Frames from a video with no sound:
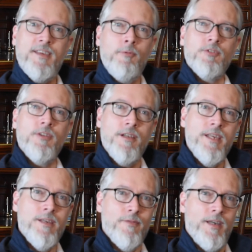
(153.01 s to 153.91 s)
I want to
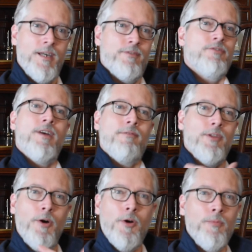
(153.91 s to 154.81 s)
leave. I have to travel
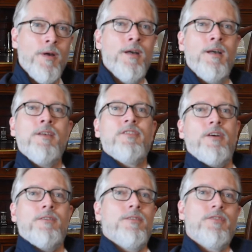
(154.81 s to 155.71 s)
home,
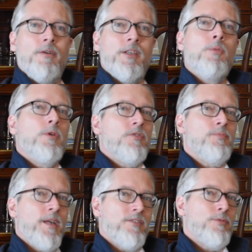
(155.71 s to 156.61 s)
so I don't want to
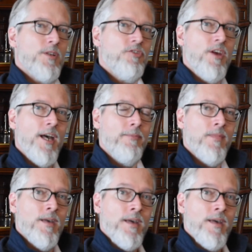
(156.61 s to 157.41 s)
spend too much time.